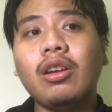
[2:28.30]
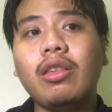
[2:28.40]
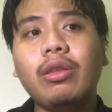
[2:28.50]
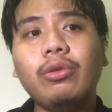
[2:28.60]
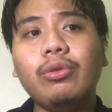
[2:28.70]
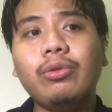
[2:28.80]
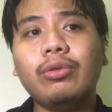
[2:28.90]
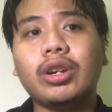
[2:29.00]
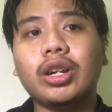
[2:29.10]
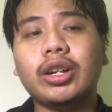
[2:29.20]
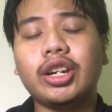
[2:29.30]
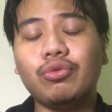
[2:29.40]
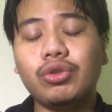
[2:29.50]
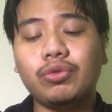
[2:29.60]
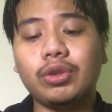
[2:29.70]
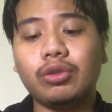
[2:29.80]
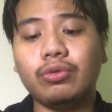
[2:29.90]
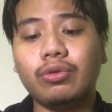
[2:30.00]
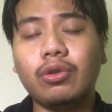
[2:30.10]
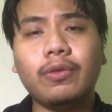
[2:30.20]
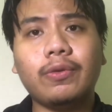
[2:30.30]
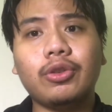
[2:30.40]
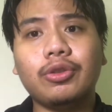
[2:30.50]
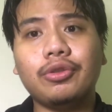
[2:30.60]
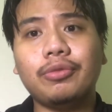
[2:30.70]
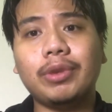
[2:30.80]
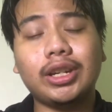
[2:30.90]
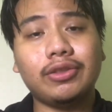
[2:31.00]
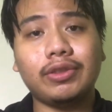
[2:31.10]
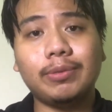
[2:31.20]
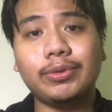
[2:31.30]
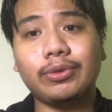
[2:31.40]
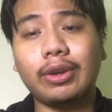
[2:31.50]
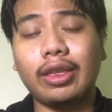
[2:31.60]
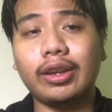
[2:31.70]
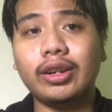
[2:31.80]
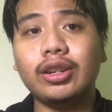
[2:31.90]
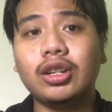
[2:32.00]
Though they wish we could go for many trips together,